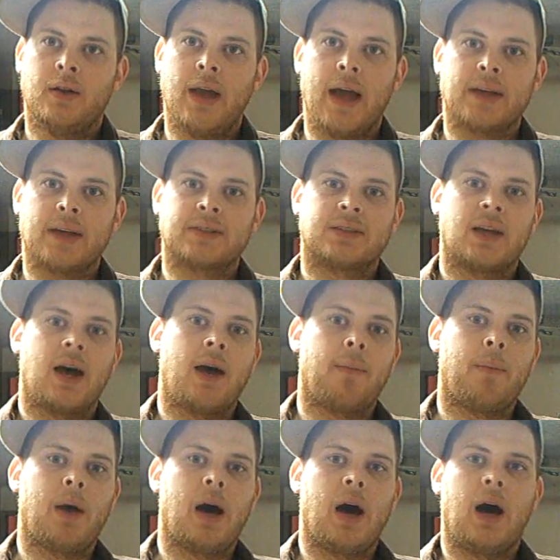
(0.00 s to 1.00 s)
Next
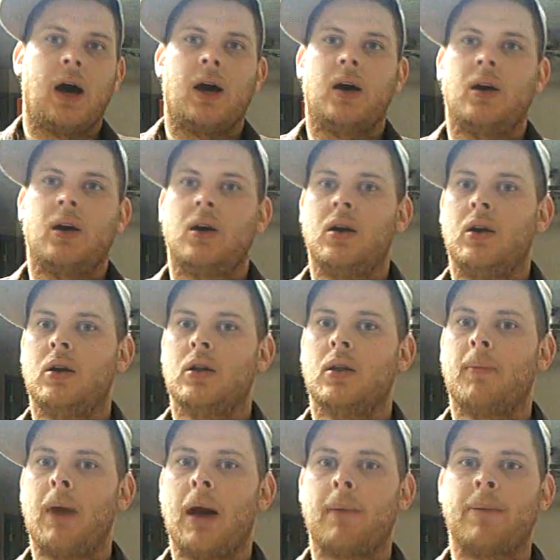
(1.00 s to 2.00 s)
up,
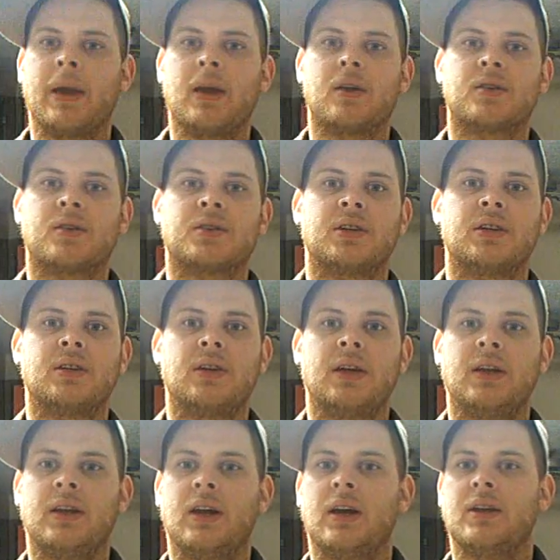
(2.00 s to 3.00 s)
Lamont Peterson
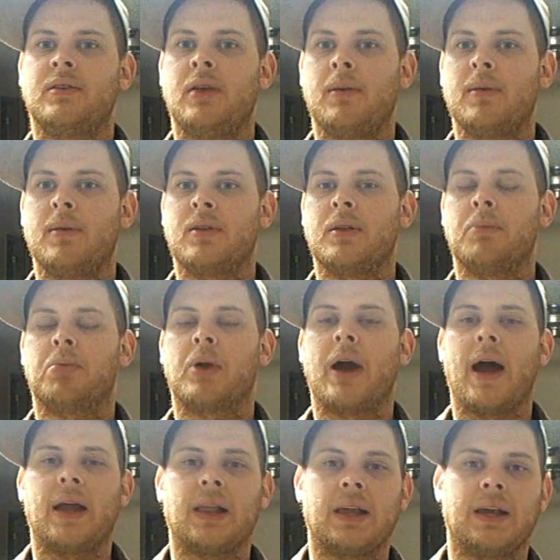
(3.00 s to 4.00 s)
and Timothy
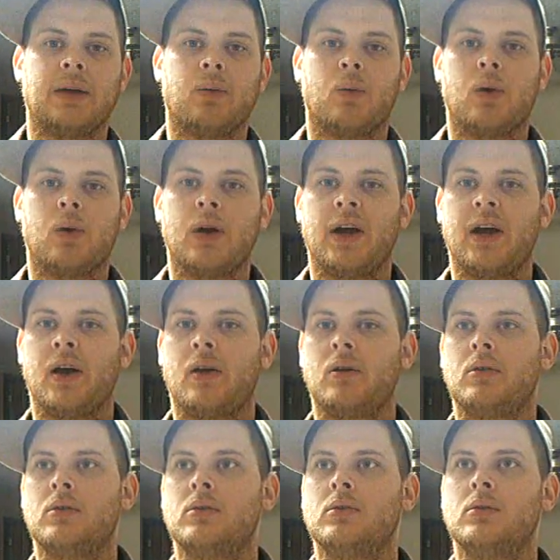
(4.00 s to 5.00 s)
Bradley.
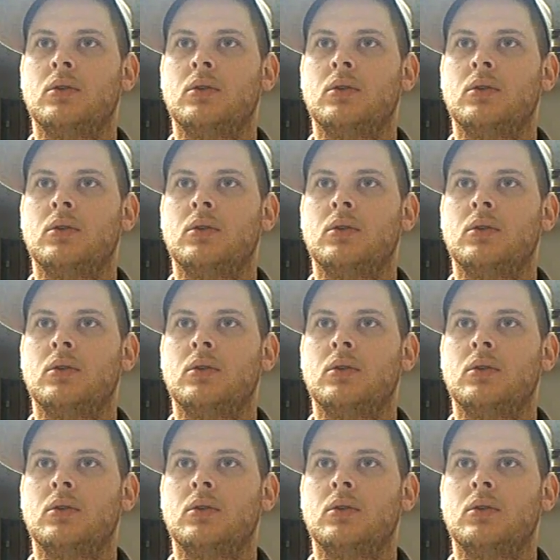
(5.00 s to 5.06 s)
Well,